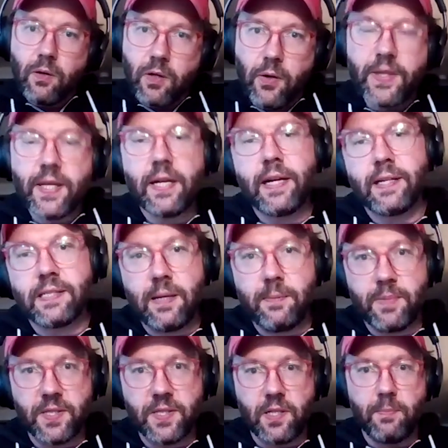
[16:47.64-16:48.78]
going that next step
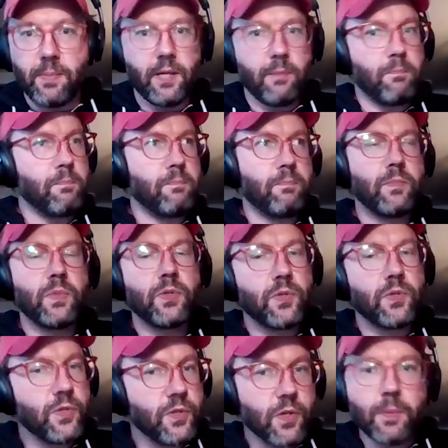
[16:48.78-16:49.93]
is going to be
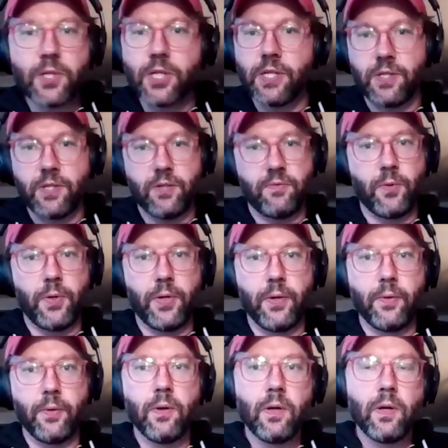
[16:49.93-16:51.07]
so much easier for
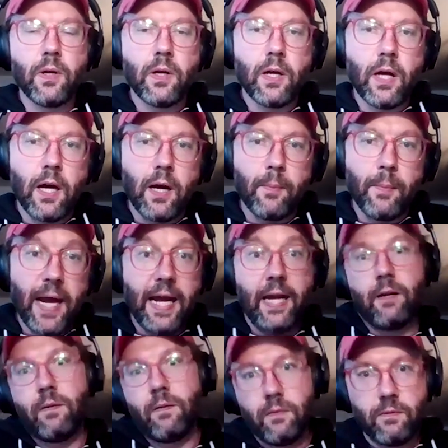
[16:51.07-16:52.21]
you,
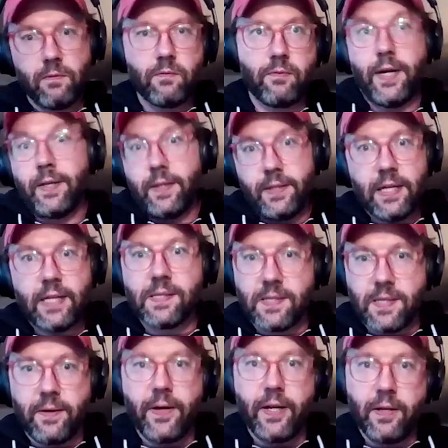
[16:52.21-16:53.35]
and frankly
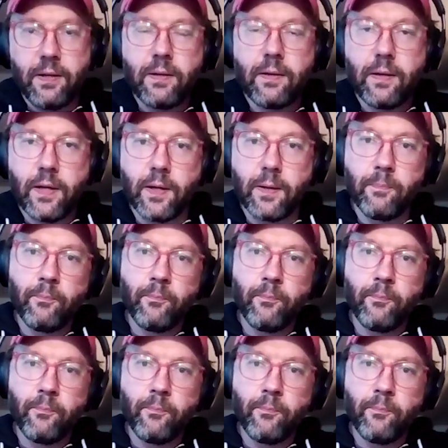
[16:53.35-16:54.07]
necessary. Yeah.